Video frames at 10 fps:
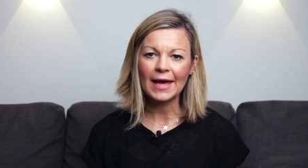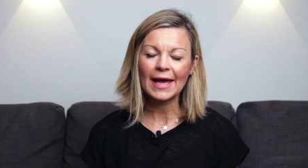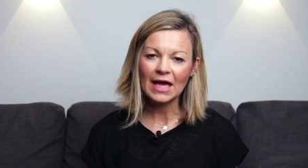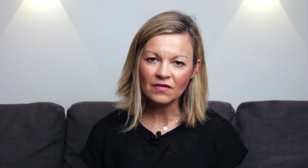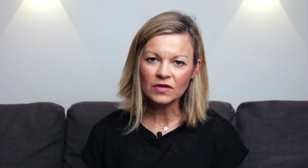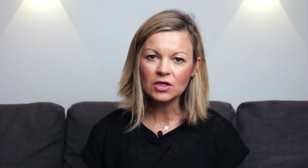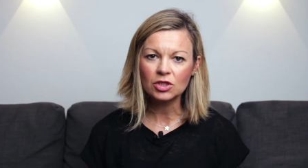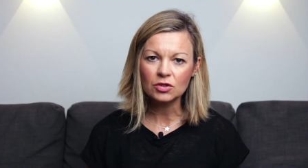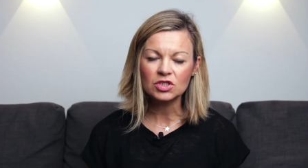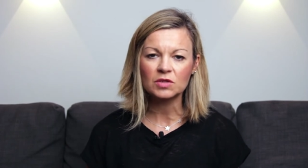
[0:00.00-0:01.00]
I have
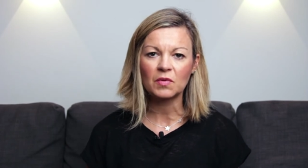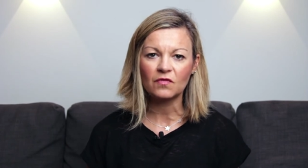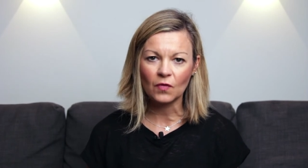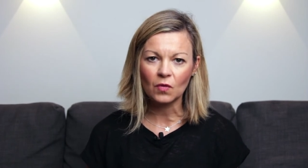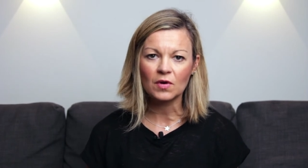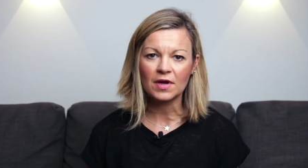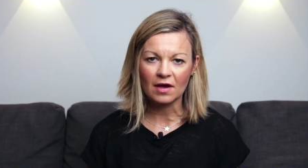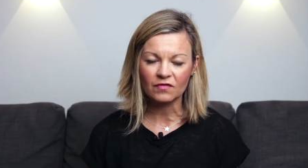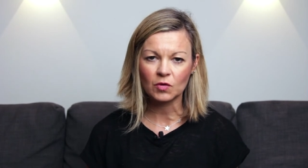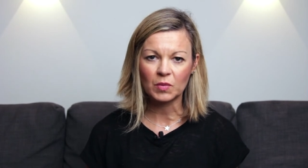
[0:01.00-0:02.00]
included before and
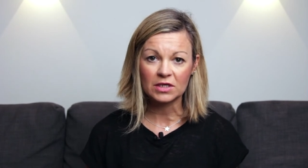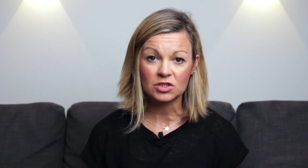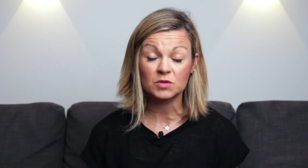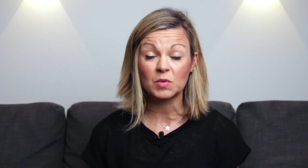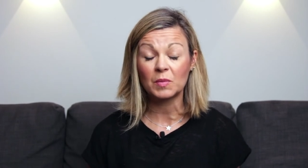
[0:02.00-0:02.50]
after pictures,